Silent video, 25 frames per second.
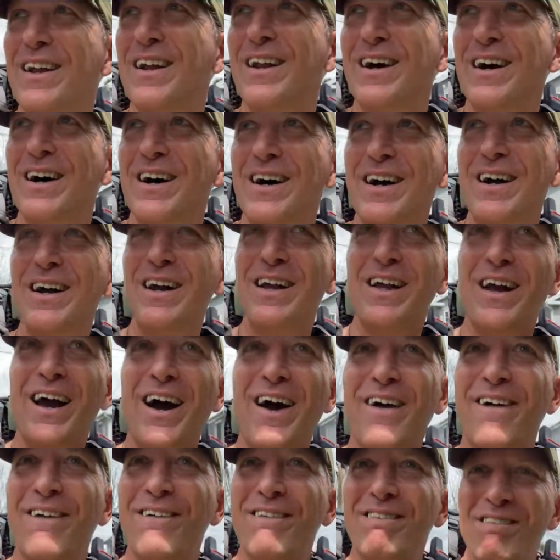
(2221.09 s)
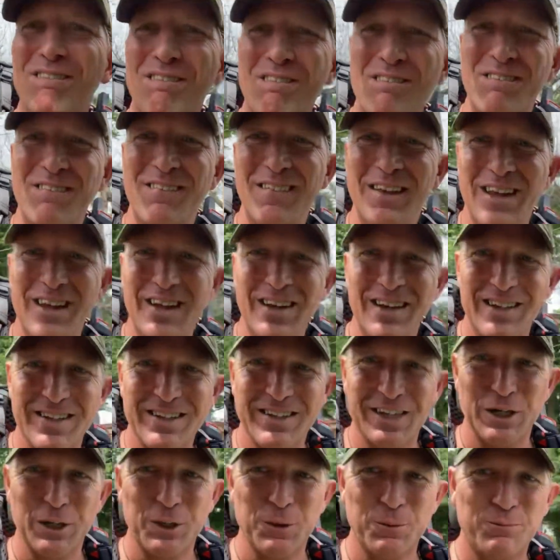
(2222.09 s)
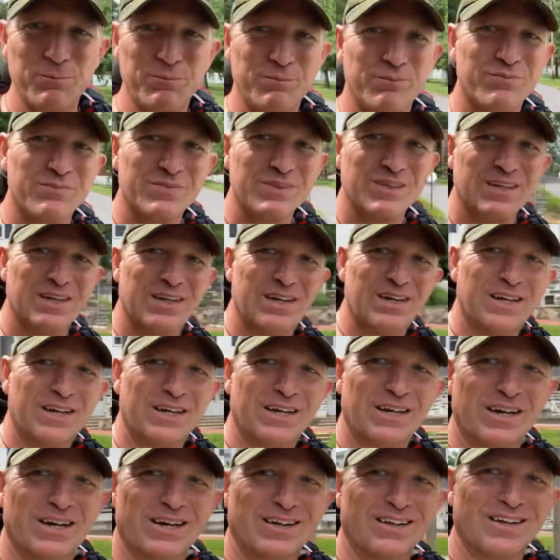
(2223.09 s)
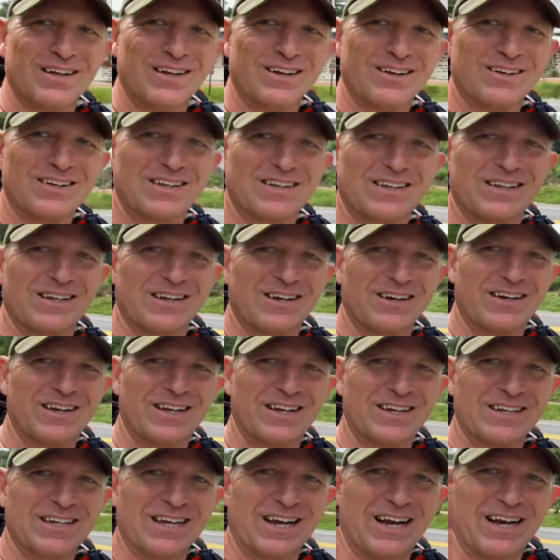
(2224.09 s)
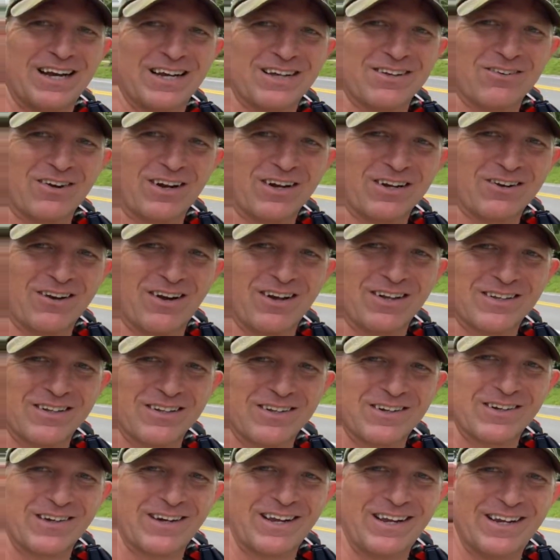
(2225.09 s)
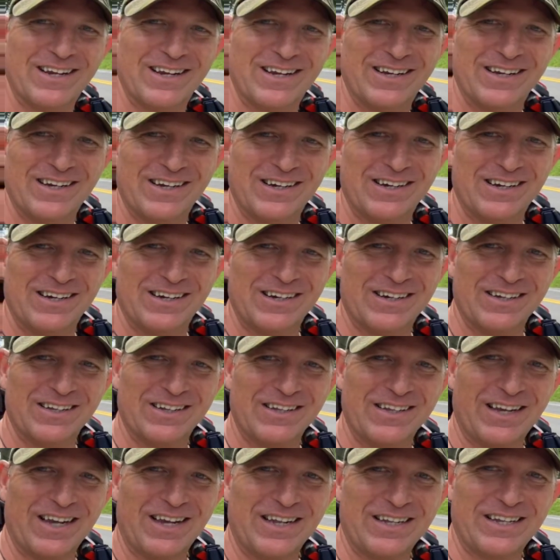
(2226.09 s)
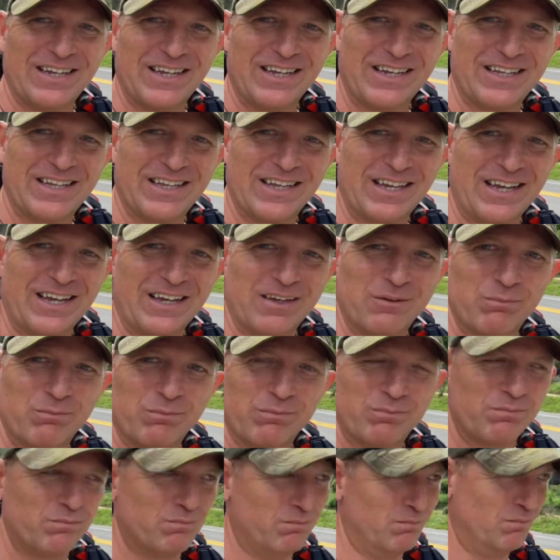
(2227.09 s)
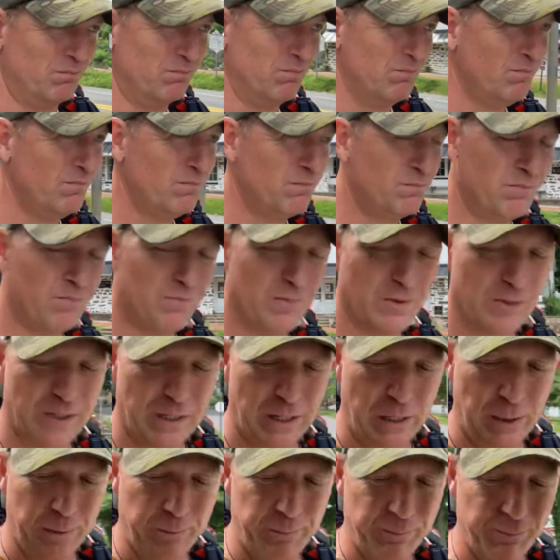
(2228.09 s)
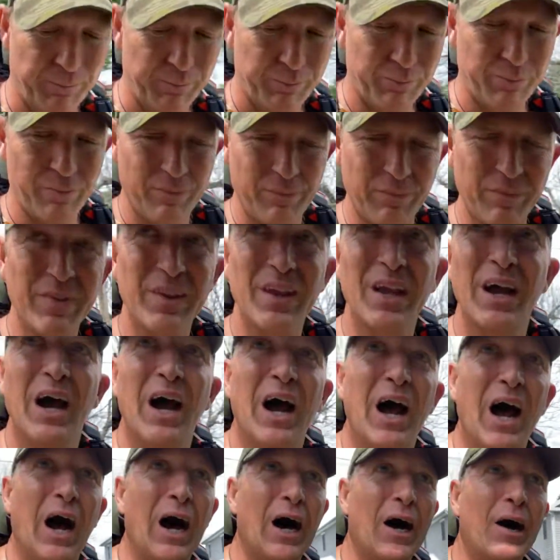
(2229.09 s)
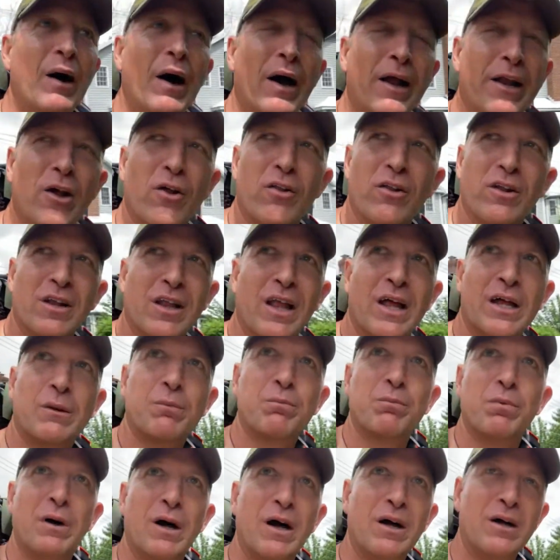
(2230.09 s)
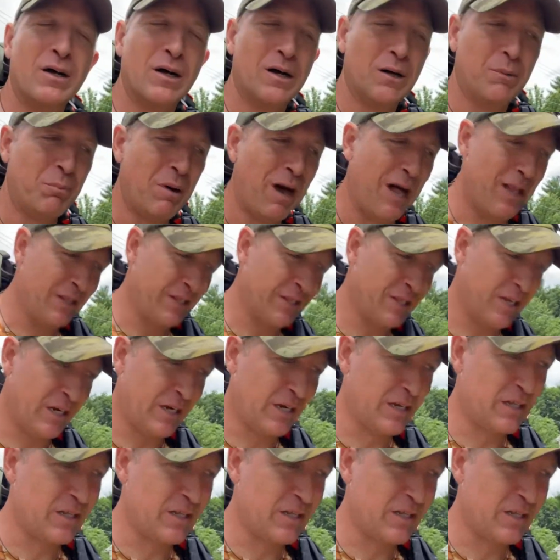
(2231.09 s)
uh, yeah, so yeah, there's there it is, guys, right across the street, the A T C. So uh, I know there's a lot of uh, politics